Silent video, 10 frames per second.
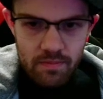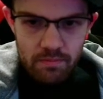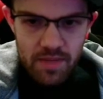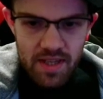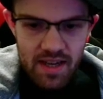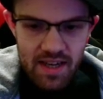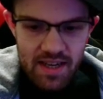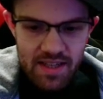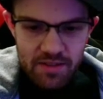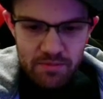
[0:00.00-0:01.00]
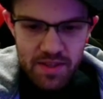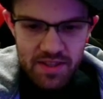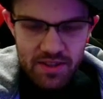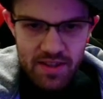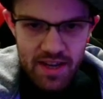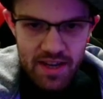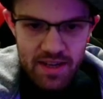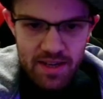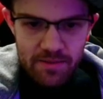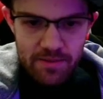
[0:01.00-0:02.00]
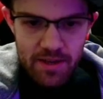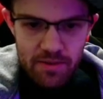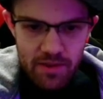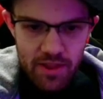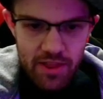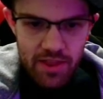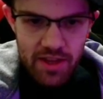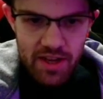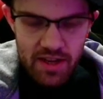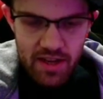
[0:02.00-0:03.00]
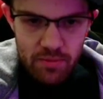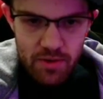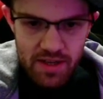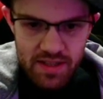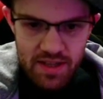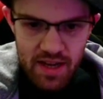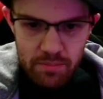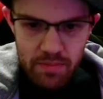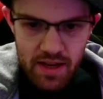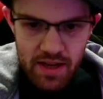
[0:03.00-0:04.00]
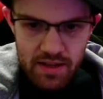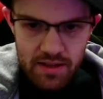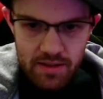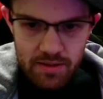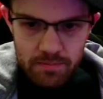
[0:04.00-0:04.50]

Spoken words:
Because of Mr. Negative, I don't think I want to snap back.